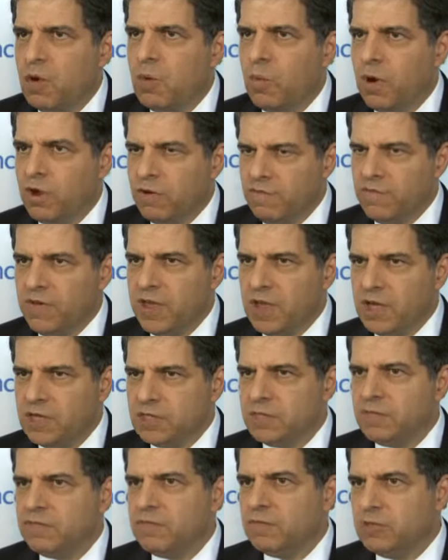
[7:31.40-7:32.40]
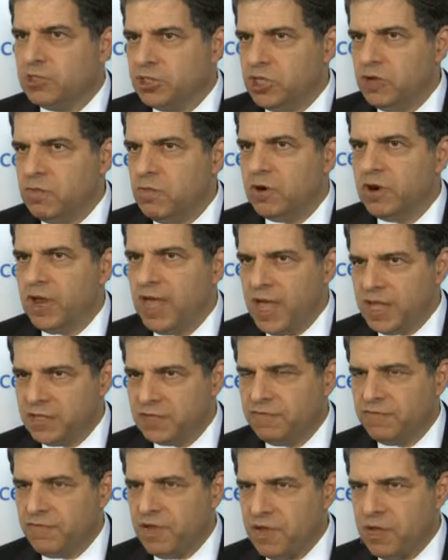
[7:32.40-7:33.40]
One phase is from G1 to
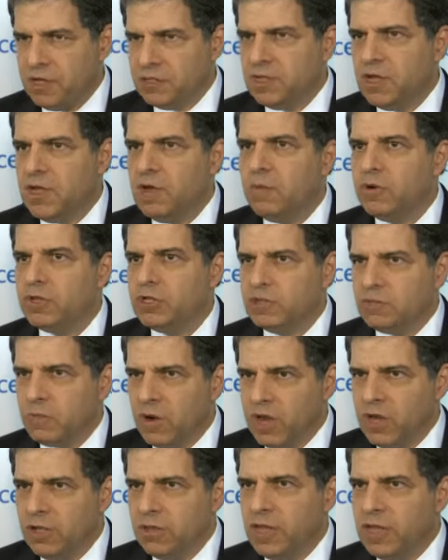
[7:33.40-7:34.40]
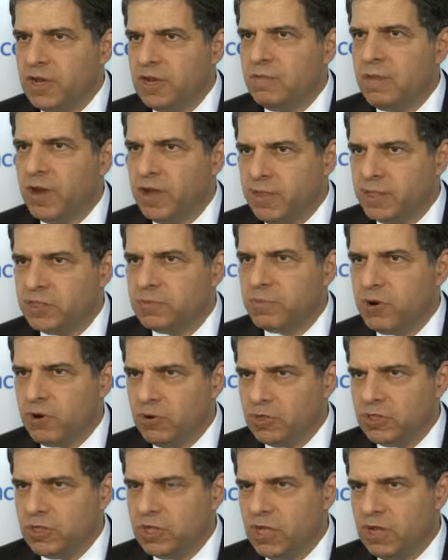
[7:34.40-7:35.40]
S phase, which is regulated by this
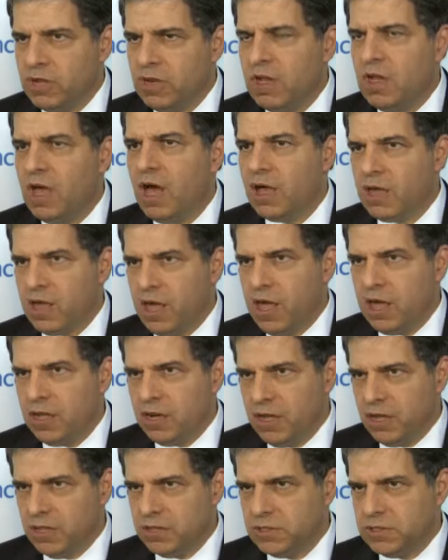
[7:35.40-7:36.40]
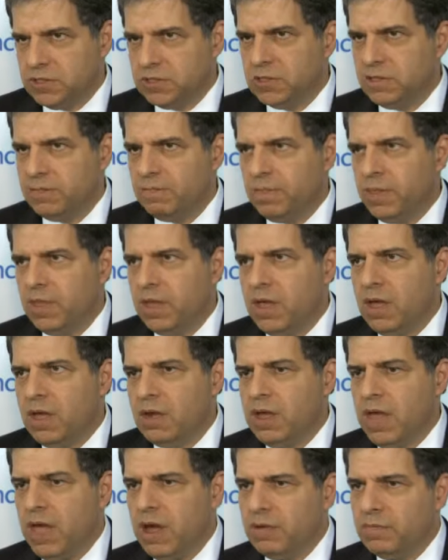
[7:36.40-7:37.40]
protein, a kinase.
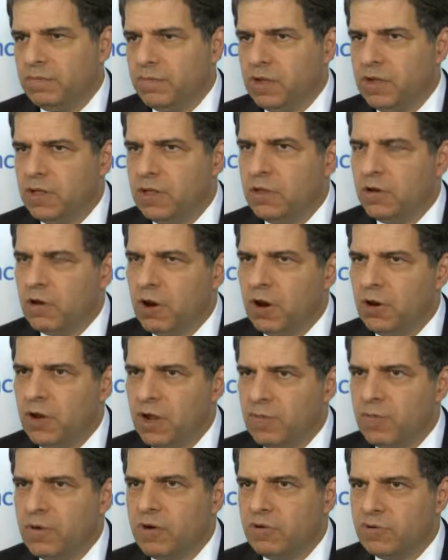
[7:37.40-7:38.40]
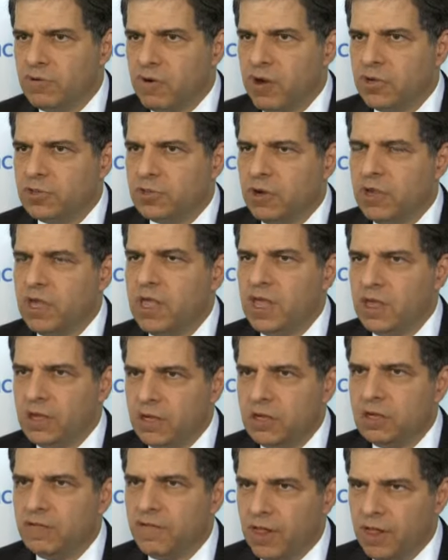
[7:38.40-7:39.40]
Now, there are a number of drugs
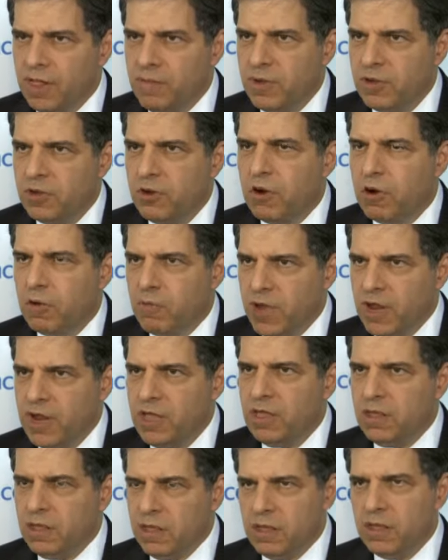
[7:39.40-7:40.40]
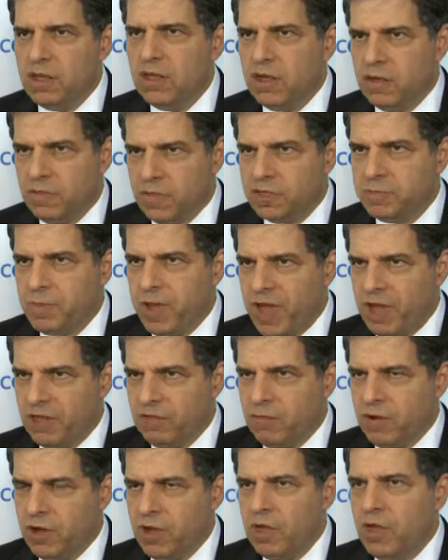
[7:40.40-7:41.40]
in development already of this
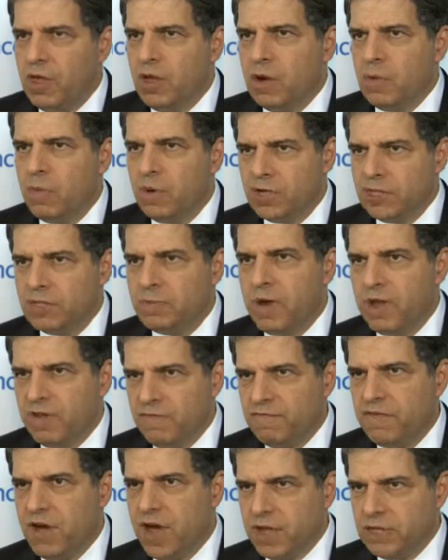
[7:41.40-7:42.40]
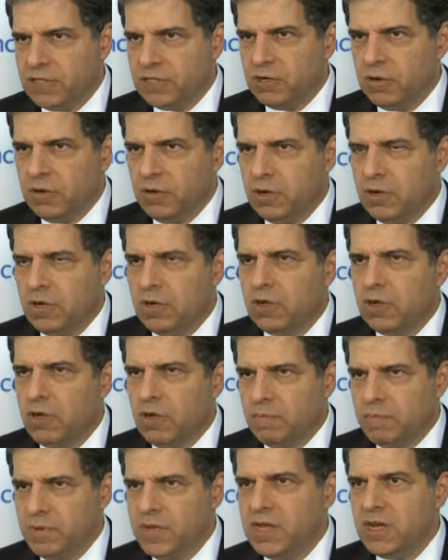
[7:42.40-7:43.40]
pathway. One is by Pfizer
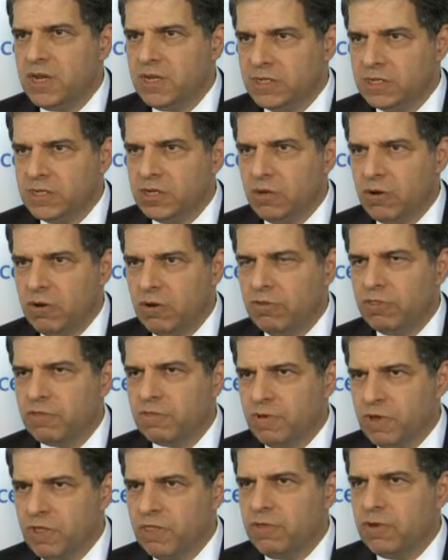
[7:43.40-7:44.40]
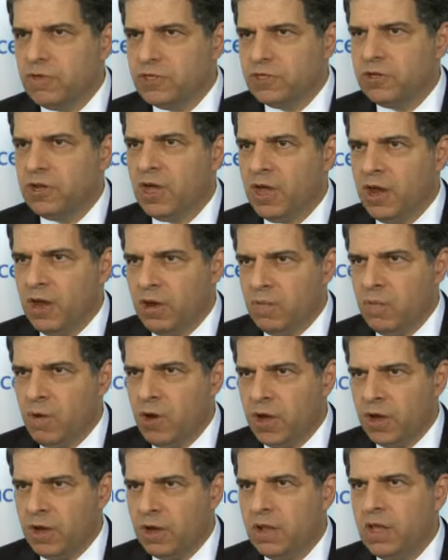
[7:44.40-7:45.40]
called PD03329 and
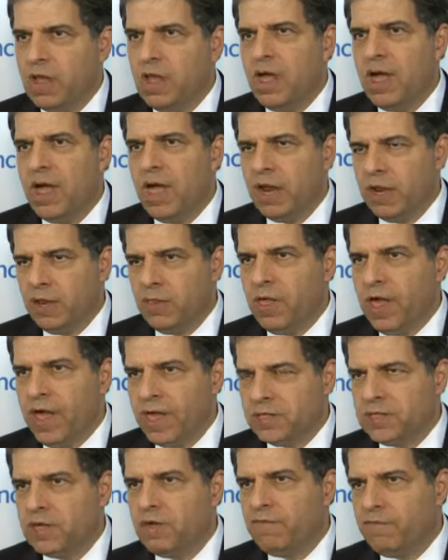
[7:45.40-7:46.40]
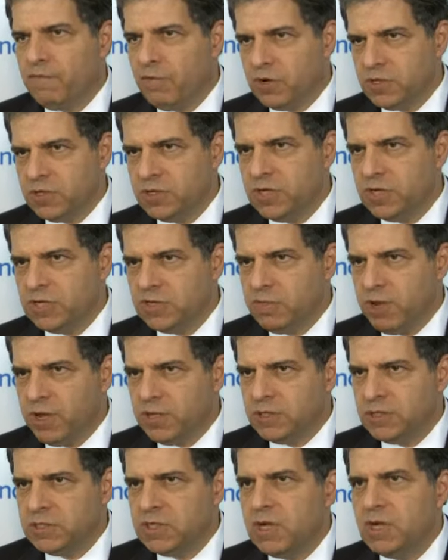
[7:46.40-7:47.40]
1. And in the last four to six
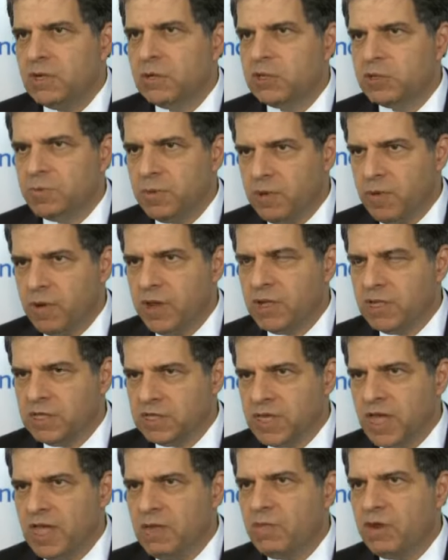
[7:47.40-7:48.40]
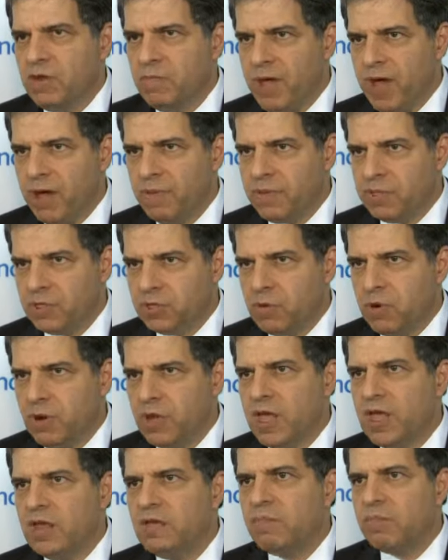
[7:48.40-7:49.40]
months, there's been great excitement about this drug
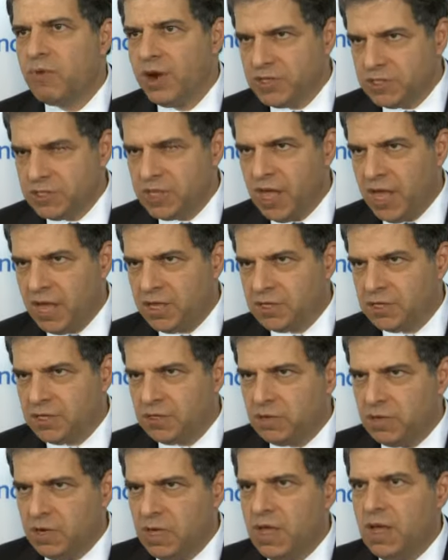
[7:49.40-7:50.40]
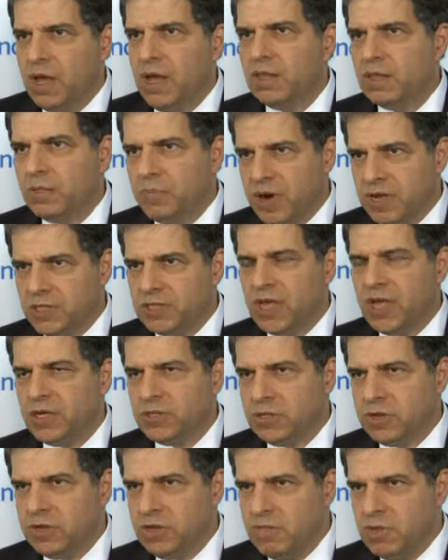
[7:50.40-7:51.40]
in breast cancer. In the breast
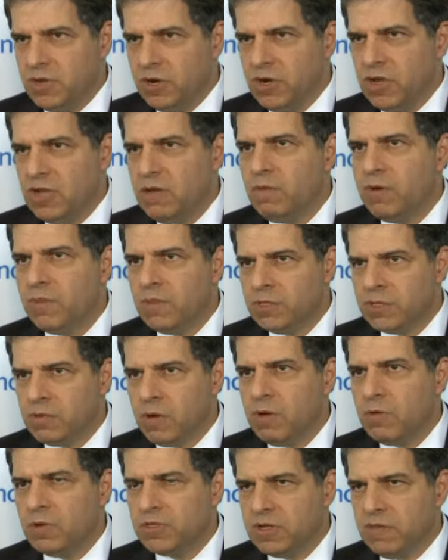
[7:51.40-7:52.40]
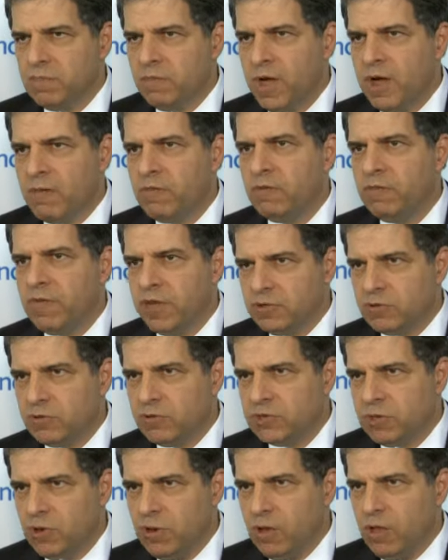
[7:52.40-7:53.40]
cancer community, when this drug was combined with
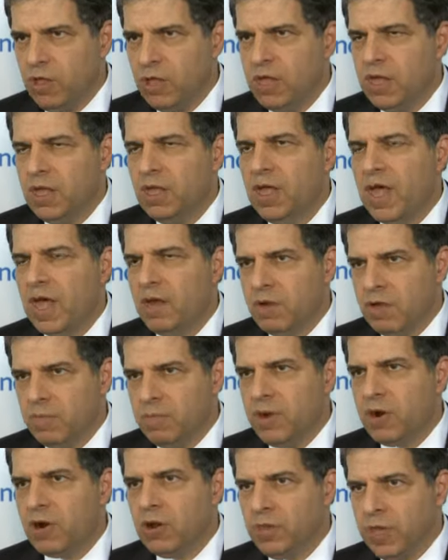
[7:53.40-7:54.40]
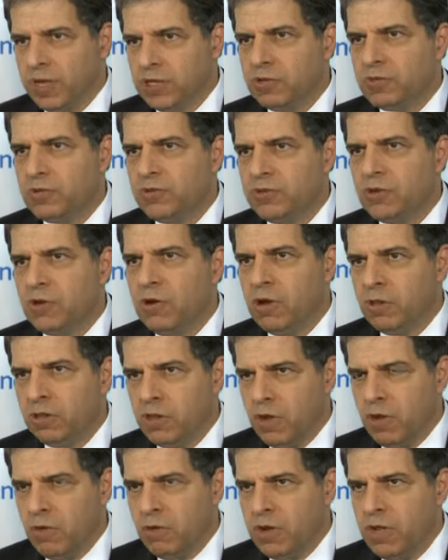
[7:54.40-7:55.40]
letrozole, and compared to letrozole
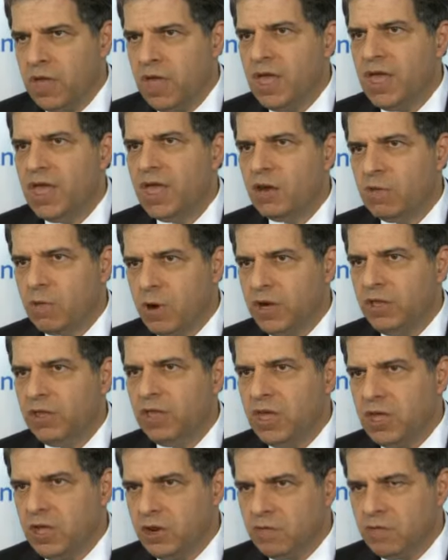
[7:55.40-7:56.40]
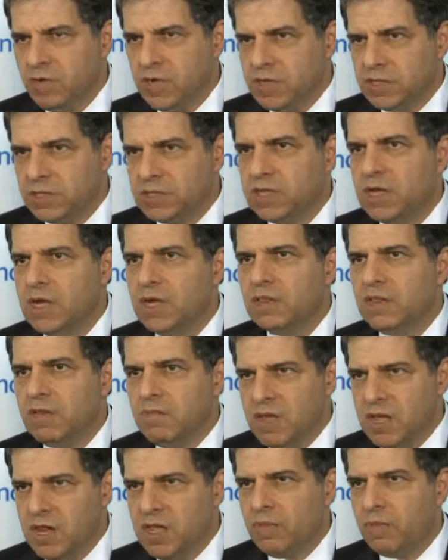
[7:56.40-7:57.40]
alone, it greatly increased the
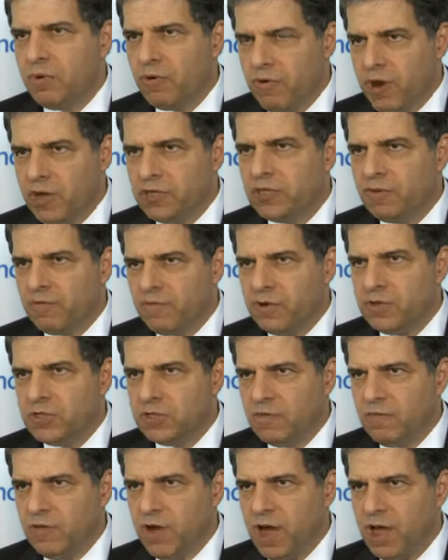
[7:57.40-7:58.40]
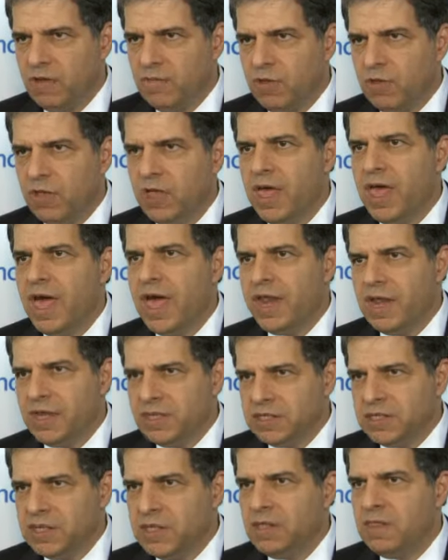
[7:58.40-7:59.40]
median progression-free survival and
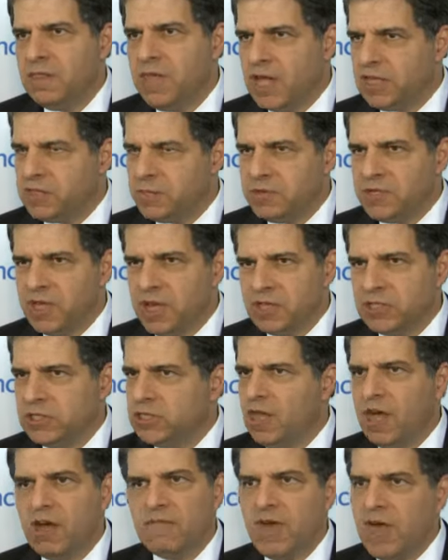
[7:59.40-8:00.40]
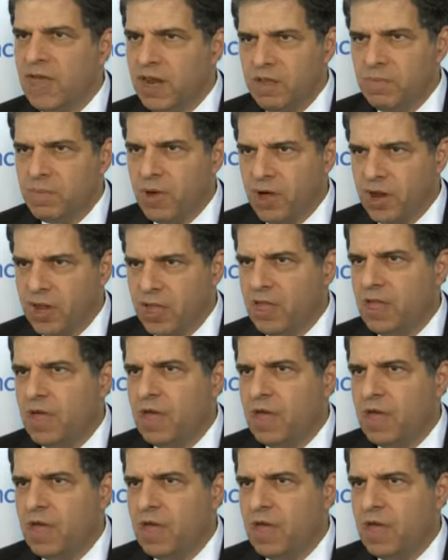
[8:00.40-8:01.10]
exceeded the expectation of anybody